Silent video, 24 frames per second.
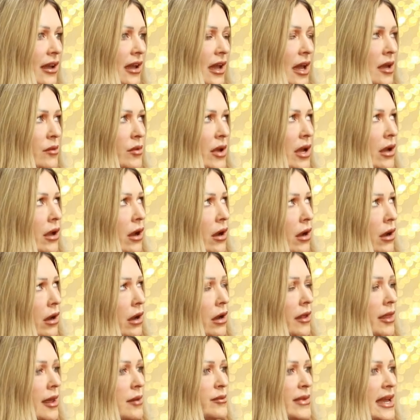I'm like, oh,
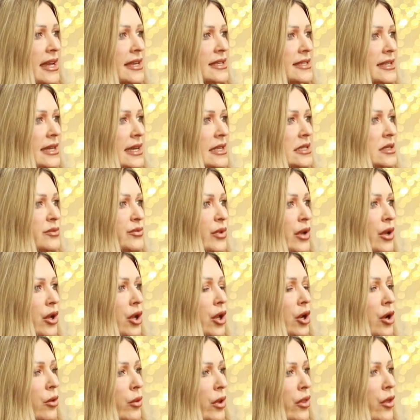that makes sense. But, you
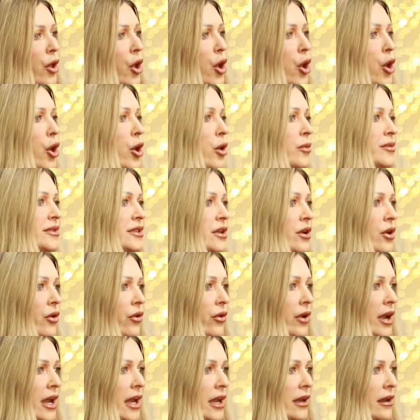know, with herbs and
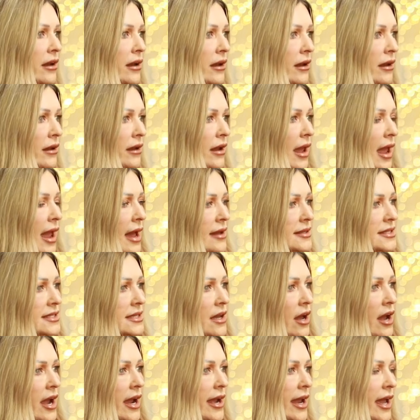green and
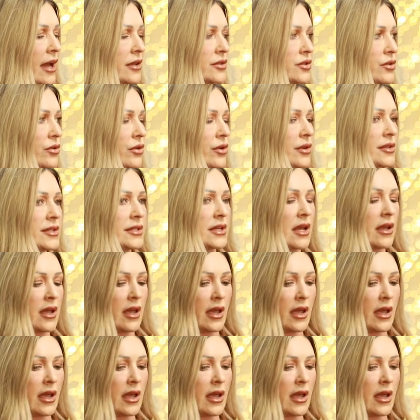outside, outdoors.